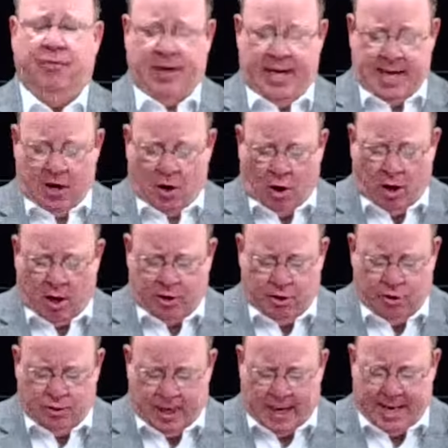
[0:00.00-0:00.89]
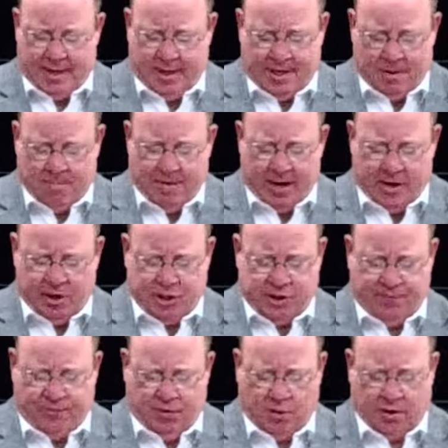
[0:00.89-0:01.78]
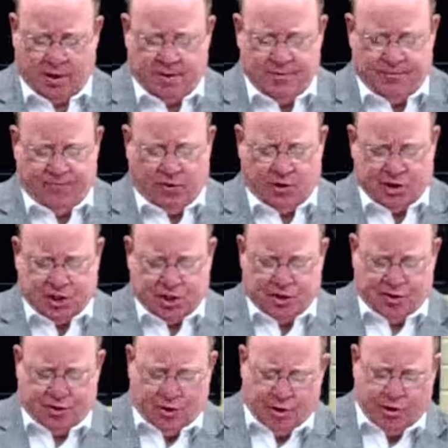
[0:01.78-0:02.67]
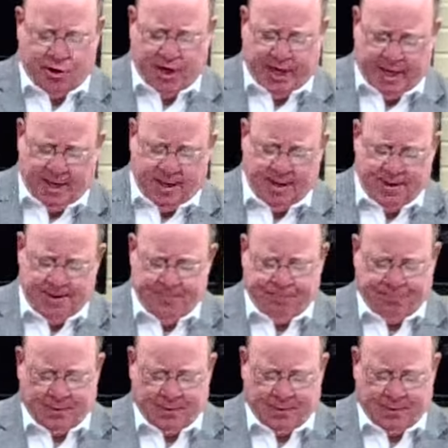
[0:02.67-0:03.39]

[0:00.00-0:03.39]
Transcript: they are united in marriage. If you look at verse 30,